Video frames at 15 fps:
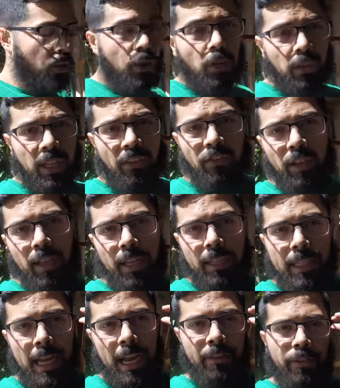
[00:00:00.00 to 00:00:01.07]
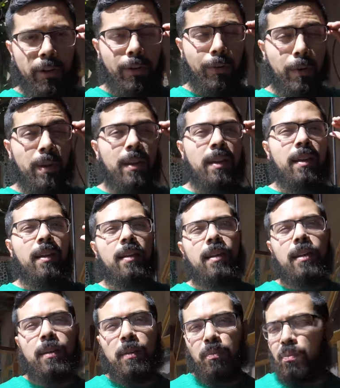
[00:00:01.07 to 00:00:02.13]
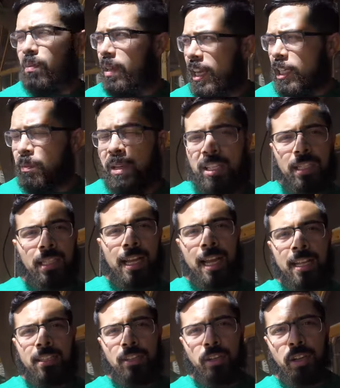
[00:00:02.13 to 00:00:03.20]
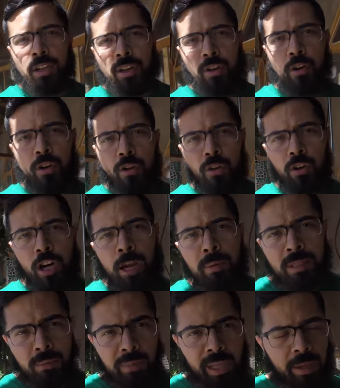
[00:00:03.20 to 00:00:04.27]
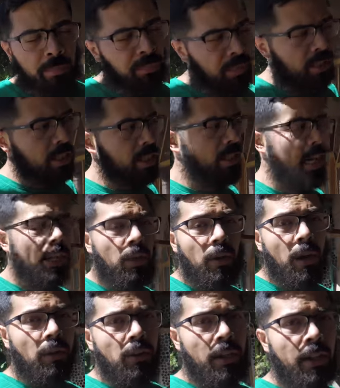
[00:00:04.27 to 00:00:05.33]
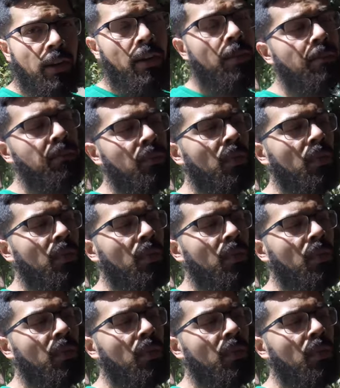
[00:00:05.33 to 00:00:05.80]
you'll definitely need to have your own nice piece of land so you can grow your own crops and be sustained throughout the year.